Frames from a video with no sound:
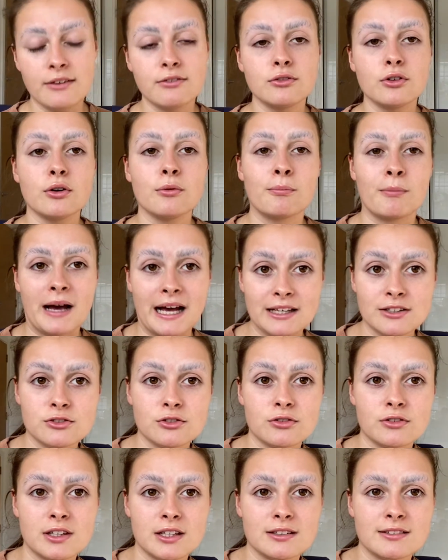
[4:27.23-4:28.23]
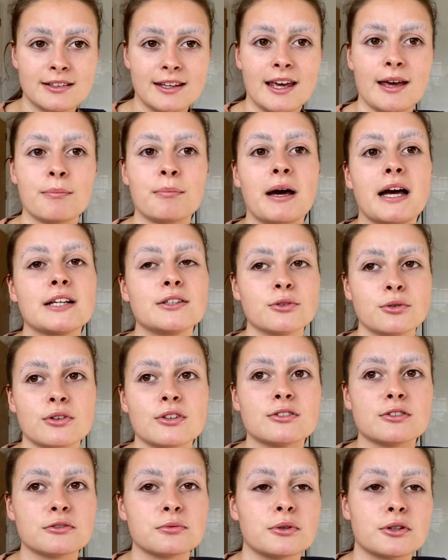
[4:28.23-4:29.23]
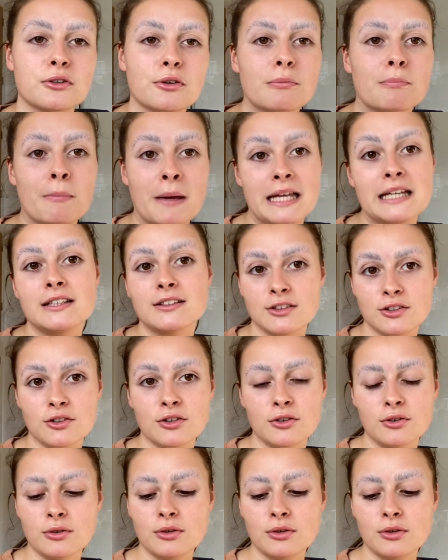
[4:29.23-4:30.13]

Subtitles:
not mastered this yet, but I know this is what you're meant to do.